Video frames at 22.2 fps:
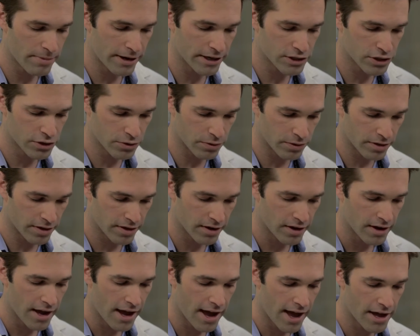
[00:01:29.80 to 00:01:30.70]
by tooth,
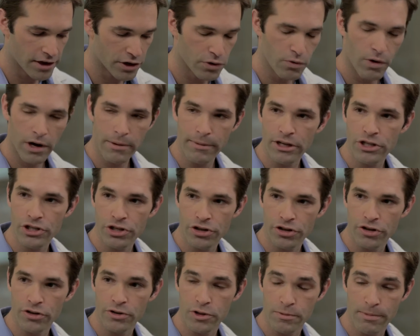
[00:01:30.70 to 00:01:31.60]
and you want to make
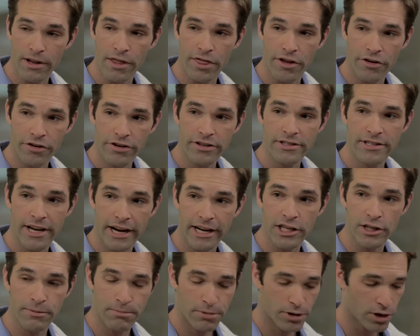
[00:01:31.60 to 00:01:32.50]
sure you spend 30
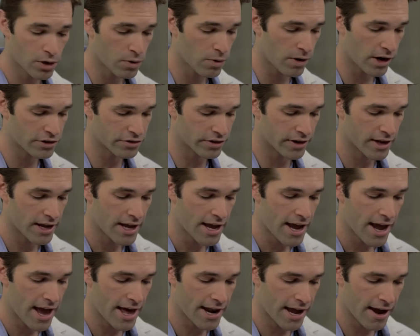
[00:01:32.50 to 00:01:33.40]
seconds per quadrant.
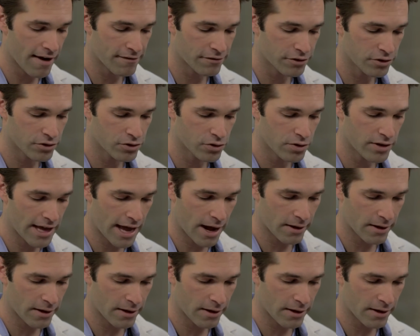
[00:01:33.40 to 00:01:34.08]
And after you do the